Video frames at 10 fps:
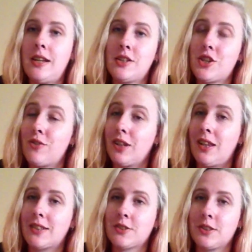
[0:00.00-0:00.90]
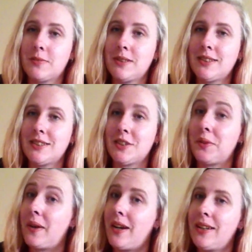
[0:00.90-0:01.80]
she really likes Christmas, and so
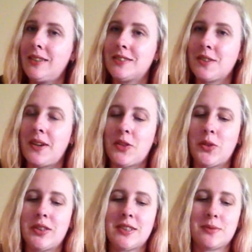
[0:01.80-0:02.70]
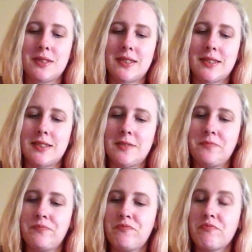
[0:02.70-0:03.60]
do I, and so I thought this was
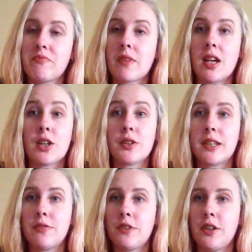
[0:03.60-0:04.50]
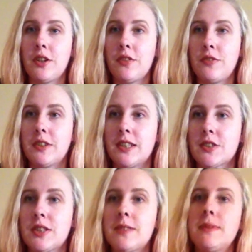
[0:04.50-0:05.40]
a good gift for her for this
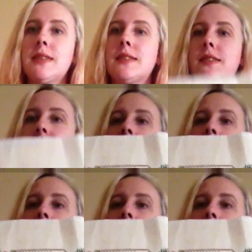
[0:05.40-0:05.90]
Christmas,